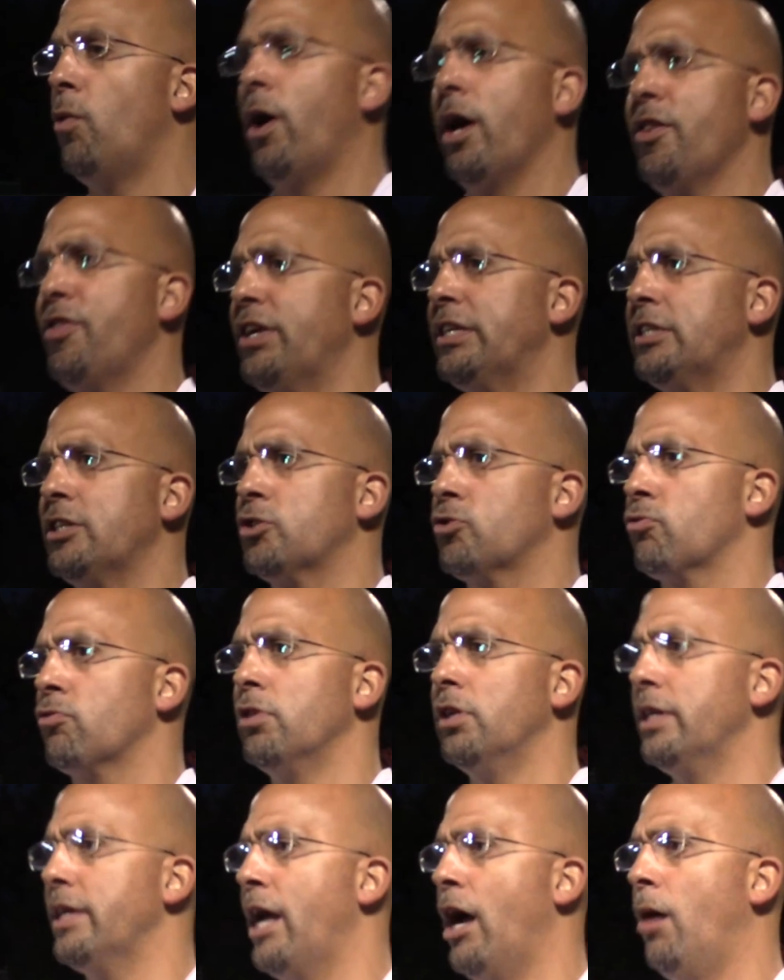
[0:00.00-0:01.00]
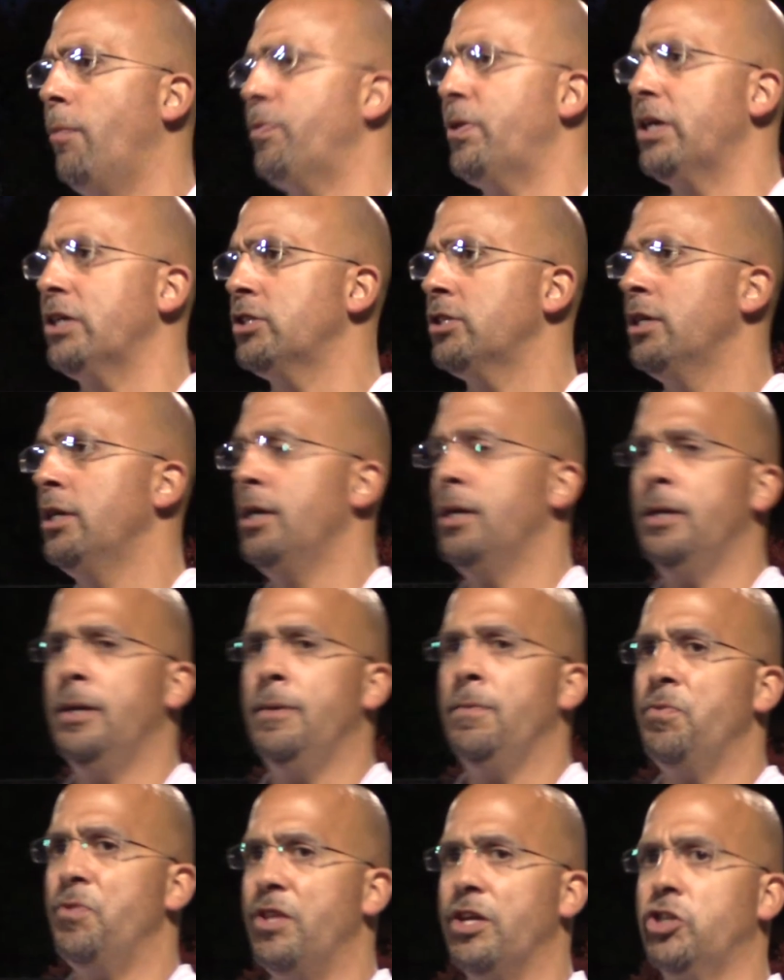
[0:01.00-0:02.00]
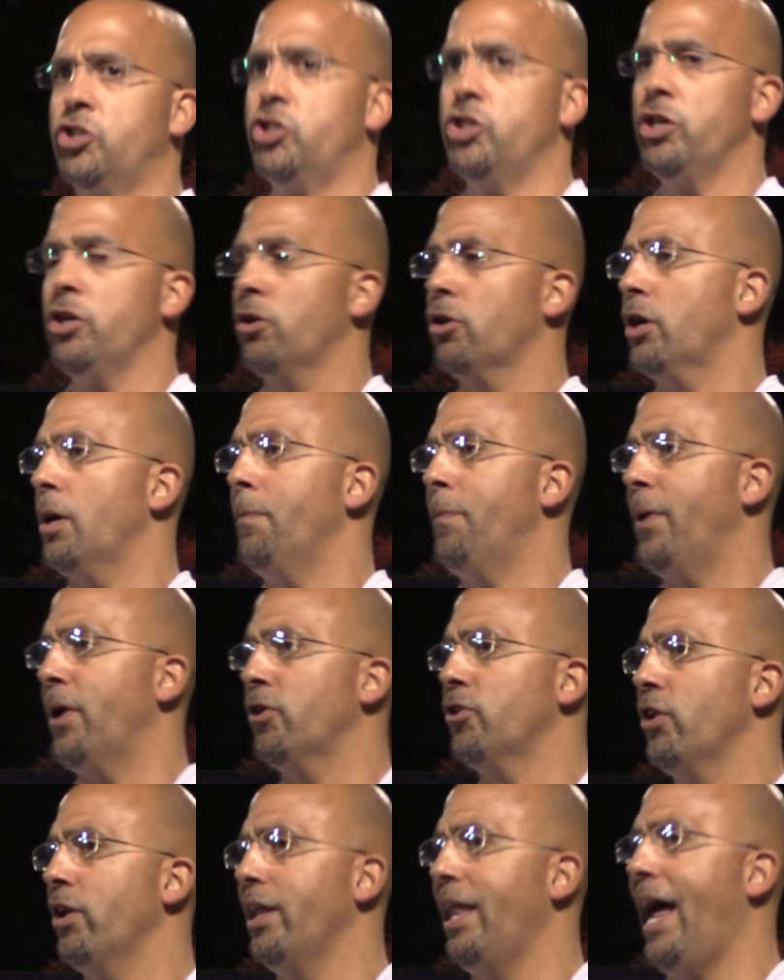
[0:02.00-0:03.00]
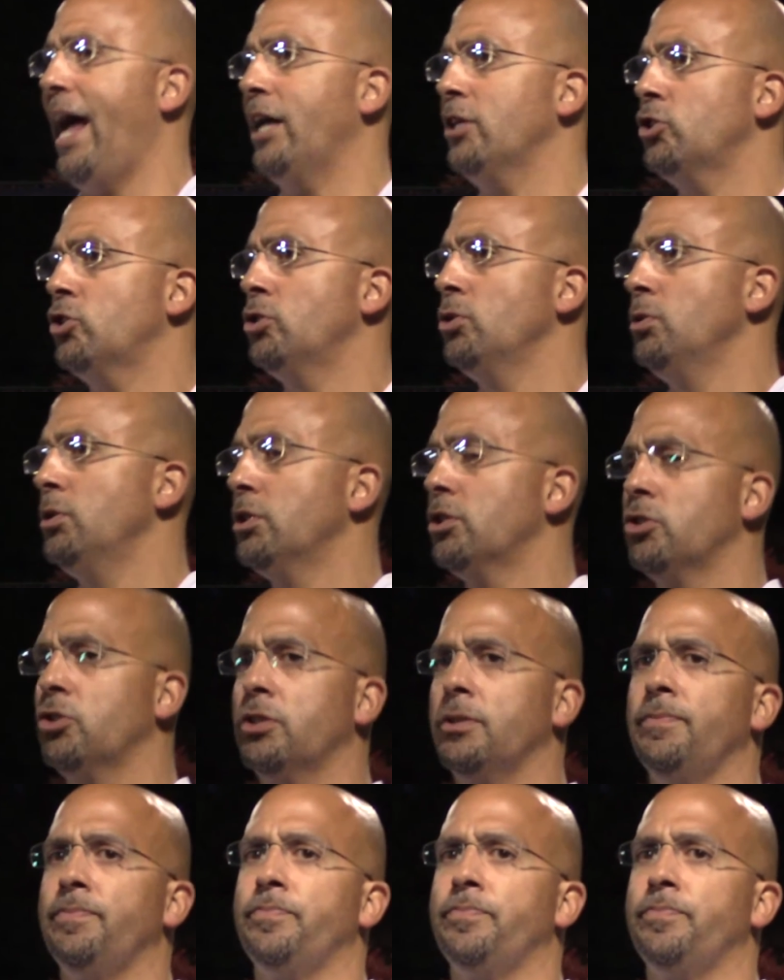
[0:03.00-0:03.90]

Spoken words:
One of the things that's really helped us this year compared to the last 2 years